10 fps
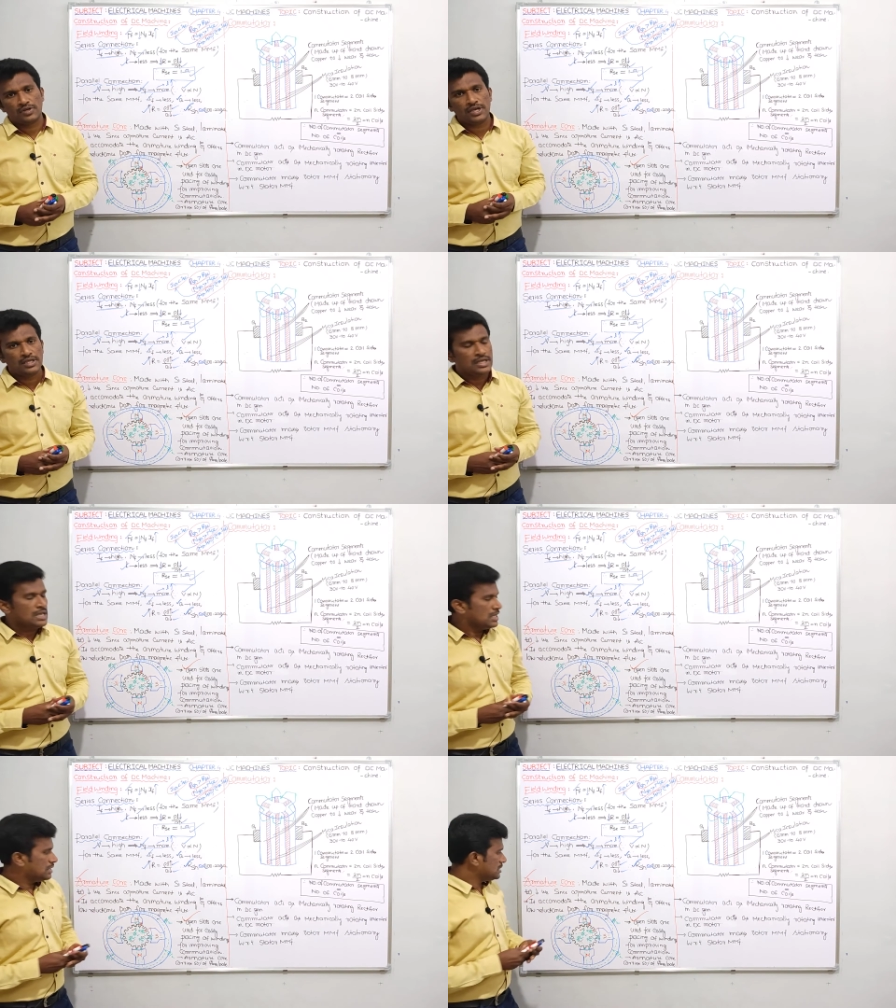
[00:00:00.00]

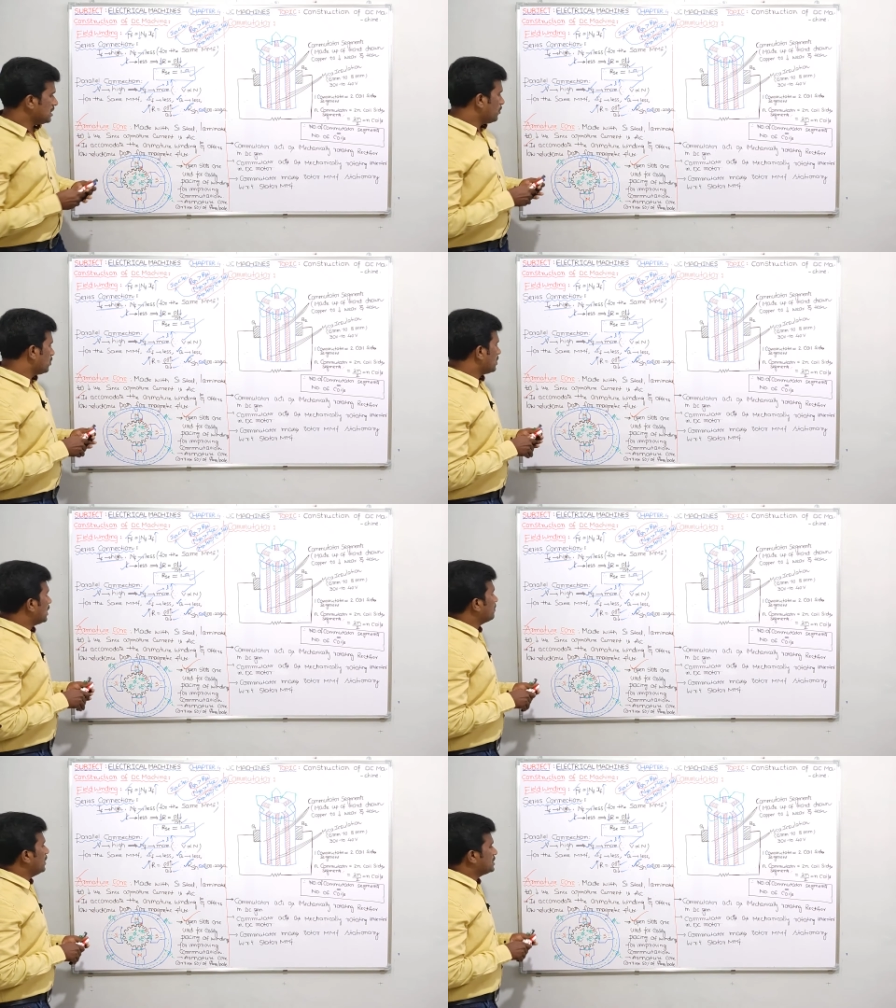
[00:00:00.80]
Okay, this is about
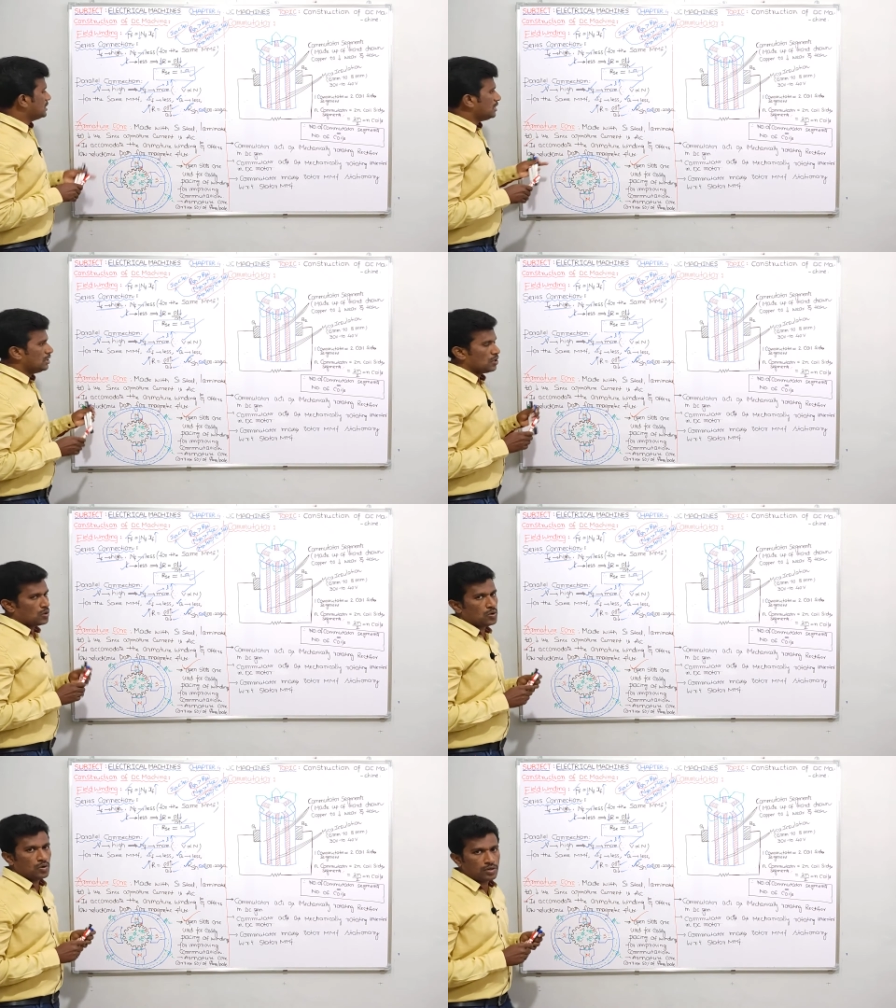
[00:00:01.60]

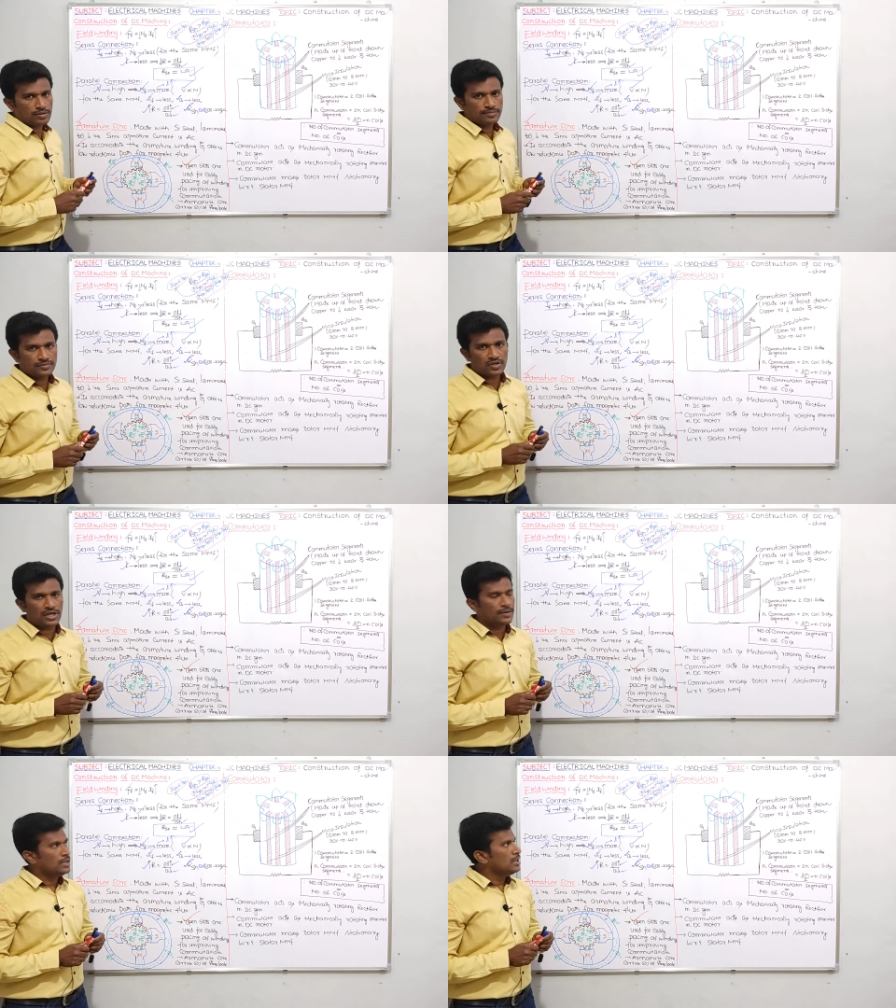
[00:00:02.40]
armature core.
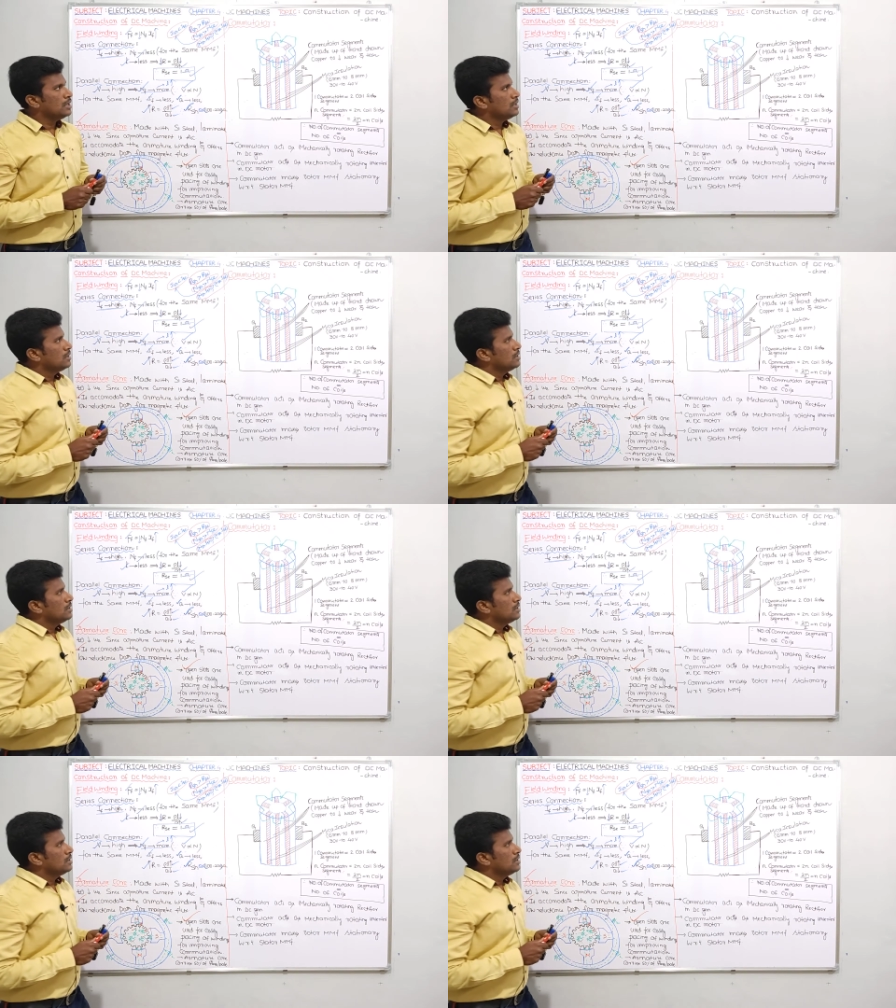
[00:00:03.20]
Okay,